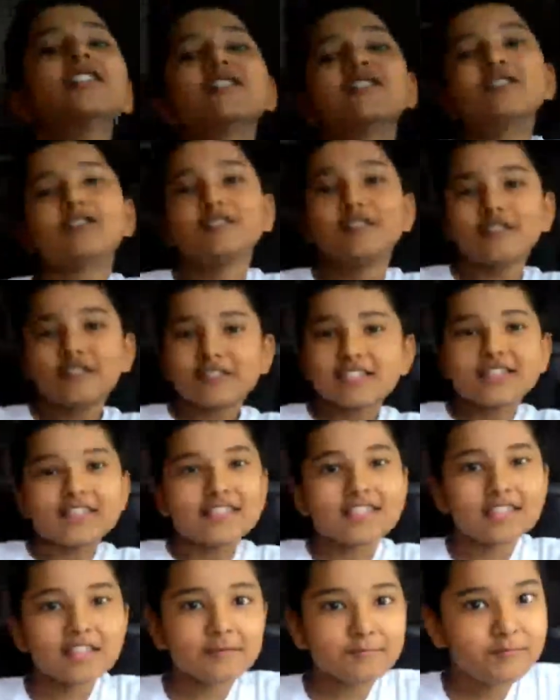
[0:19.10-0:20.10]
So
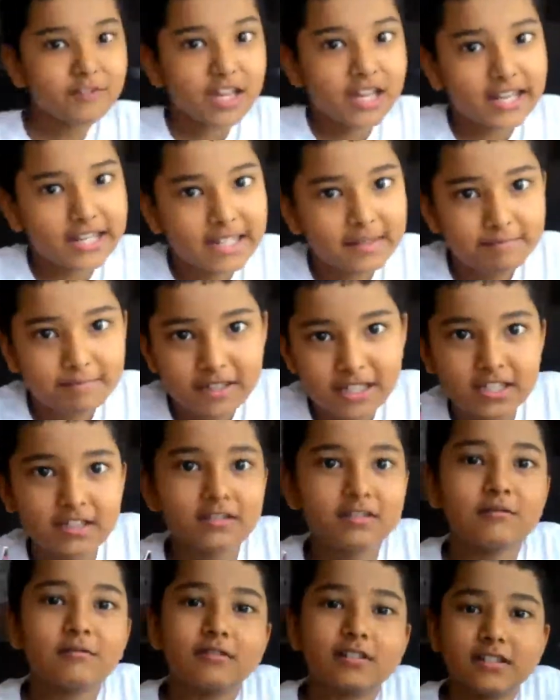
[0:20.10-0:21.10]
this is a very
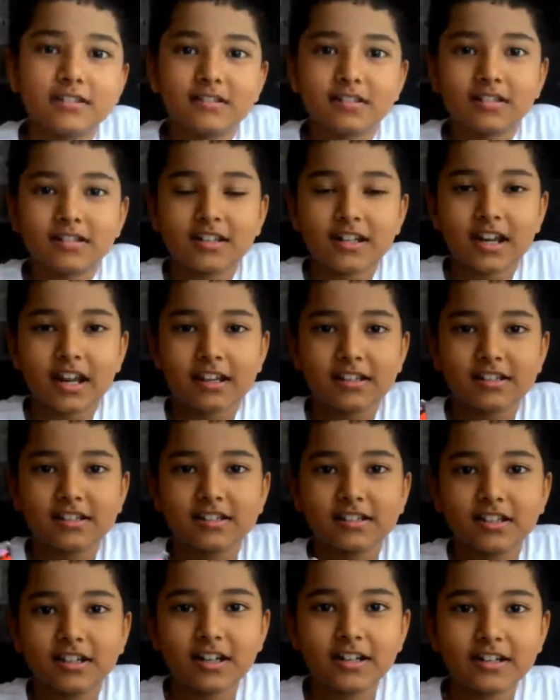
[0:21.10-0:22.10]
big tourist
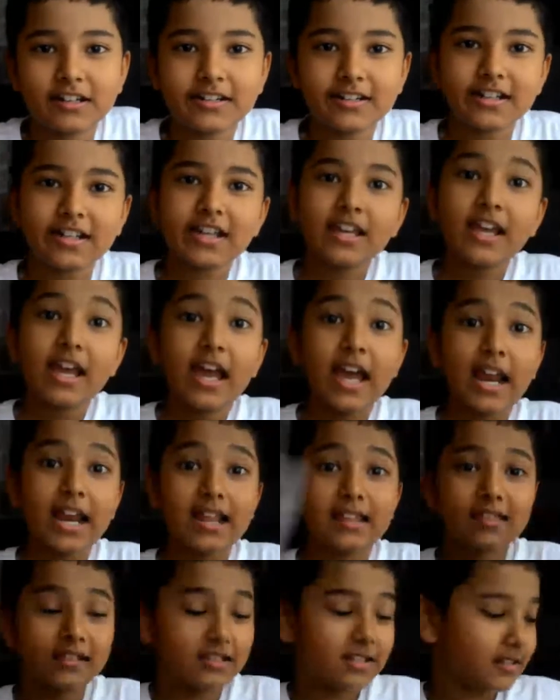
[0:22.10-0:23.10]
attraction country,
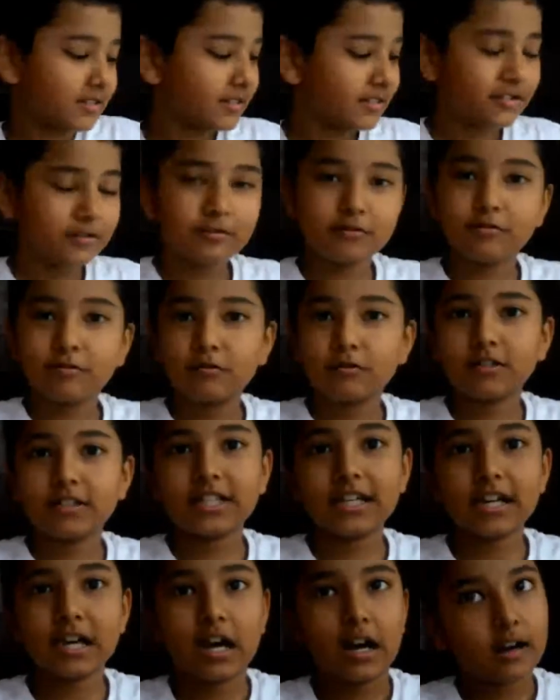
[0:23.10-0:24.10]
and I suggest you go
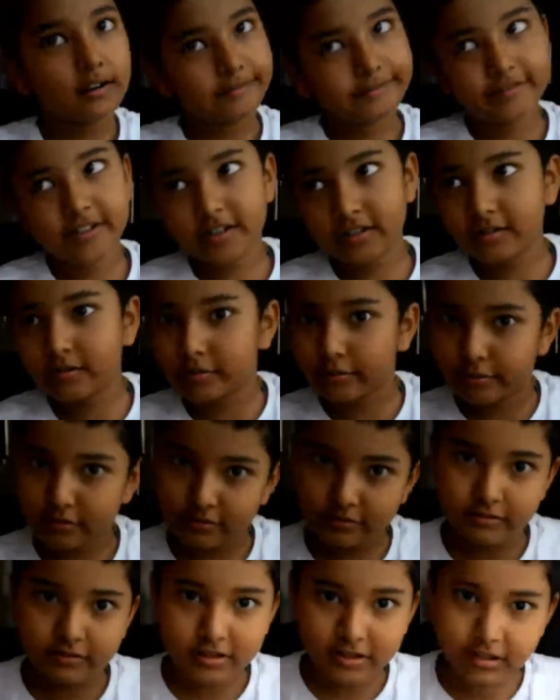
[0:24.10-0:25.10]
there after
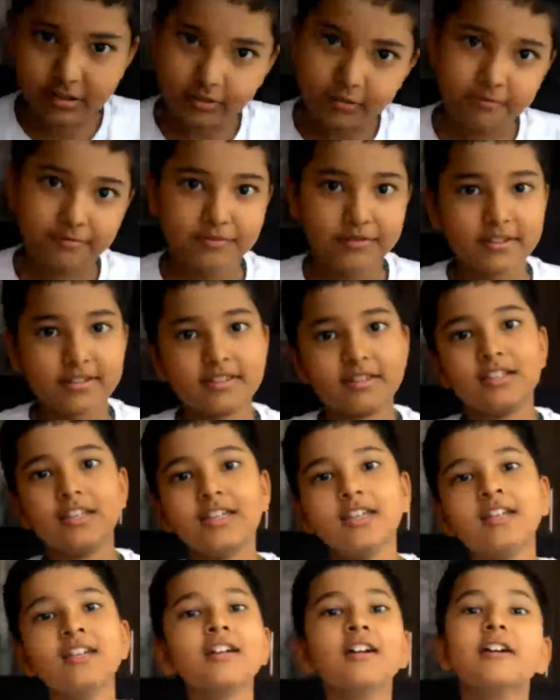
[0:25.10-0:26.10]
Corona,
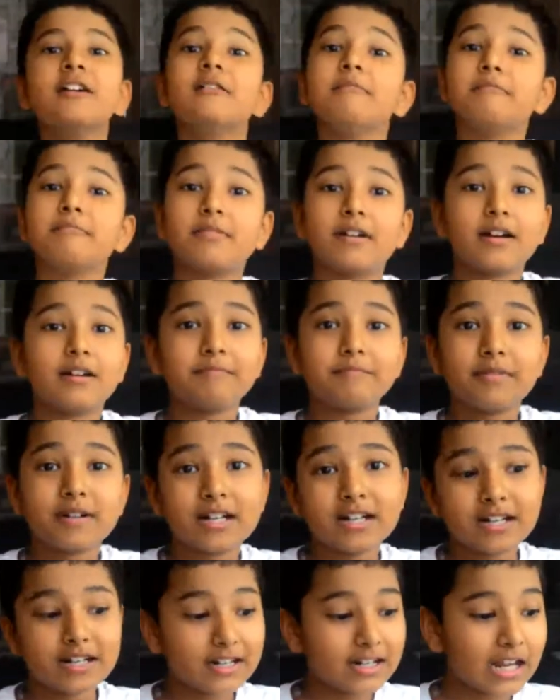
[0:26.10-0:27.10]
obviously. But
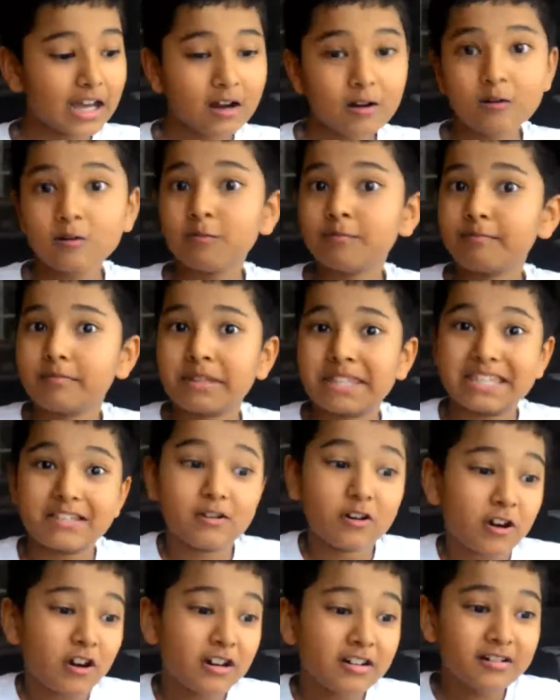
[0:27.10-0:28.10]
now
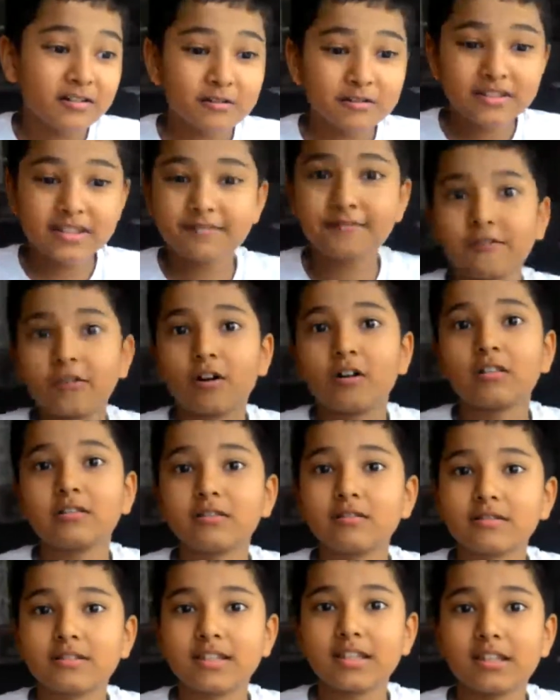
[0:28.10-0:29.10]
God knows if all
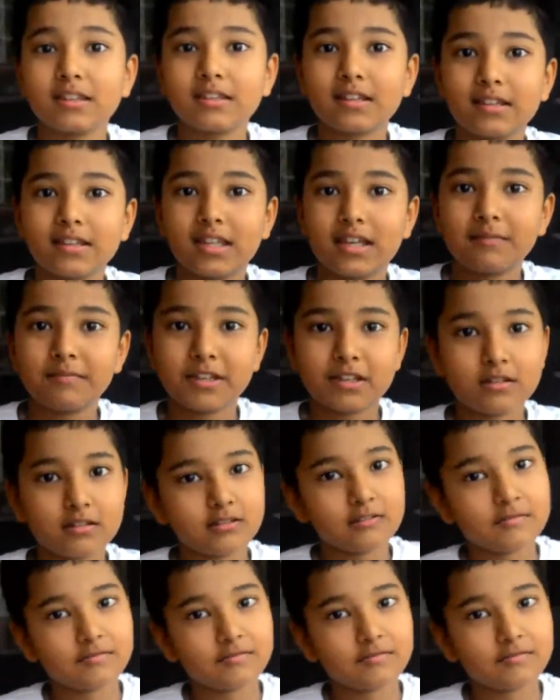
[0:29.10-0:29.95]
those things are there because